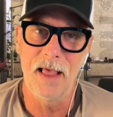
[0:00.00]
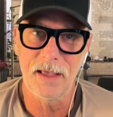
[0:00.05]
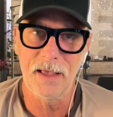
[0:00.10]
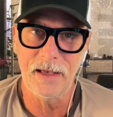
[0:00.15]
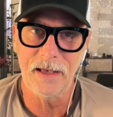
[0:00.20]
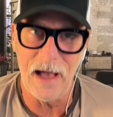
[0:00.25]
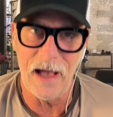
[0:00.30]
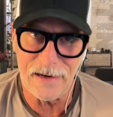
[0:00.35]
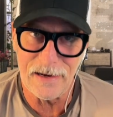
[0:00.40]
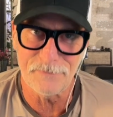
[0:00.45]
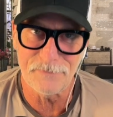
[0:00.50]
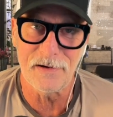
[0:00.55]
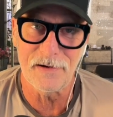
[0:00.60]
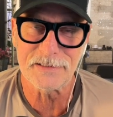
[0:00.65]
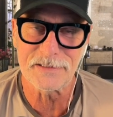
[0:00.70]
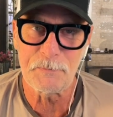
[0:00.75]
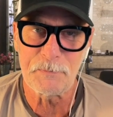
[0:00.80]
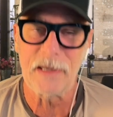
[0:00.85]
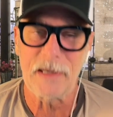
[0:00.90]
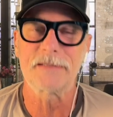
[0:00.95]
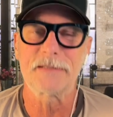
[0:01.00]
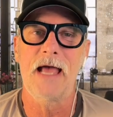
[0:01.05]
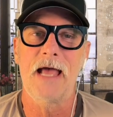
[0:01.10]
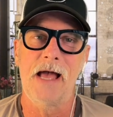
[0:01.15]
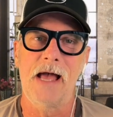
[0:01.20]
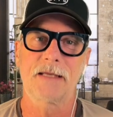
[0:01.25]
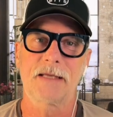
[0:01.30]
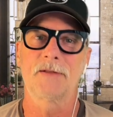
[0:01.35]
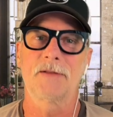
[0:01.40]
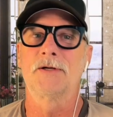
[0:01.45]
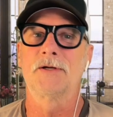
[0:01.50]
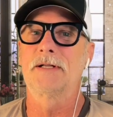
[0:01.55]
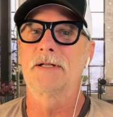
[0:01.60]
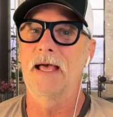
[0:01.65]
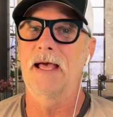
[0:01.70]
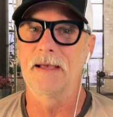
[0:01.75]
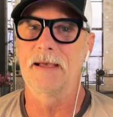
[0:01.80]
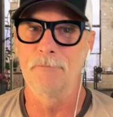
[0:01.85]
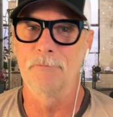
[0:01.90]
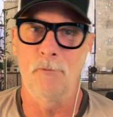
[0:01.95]
kind of a spectacular
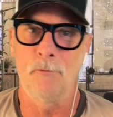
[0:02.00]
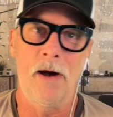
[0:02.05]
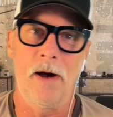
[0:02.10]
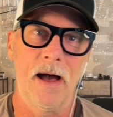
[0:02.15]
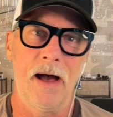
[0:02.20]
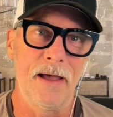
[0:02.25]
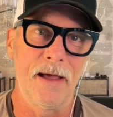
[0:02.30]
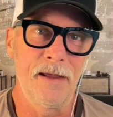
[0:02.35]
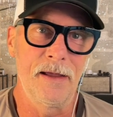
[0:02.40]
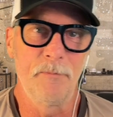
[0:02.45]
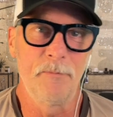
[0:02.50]
day. Why?